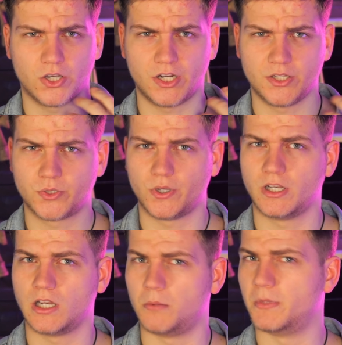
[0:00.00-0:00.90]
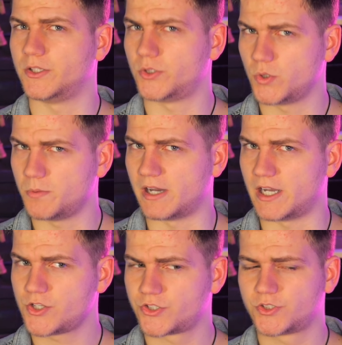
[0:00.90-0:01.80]
got into it a little bit too
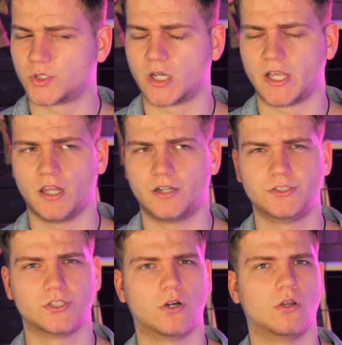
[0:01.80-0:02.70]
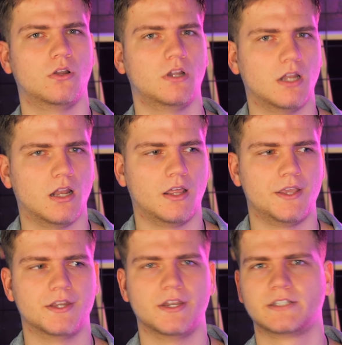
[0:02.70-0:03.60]
much, so I learned the whole OLL
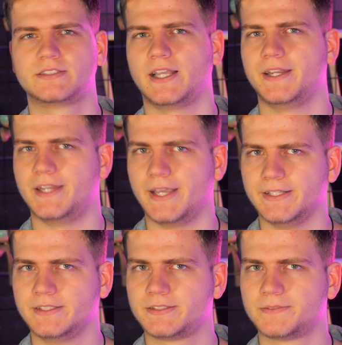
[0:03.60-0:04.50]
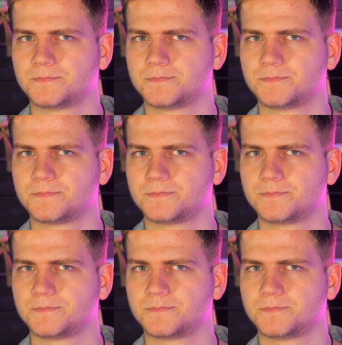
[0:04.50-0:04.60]
in the next 8 days.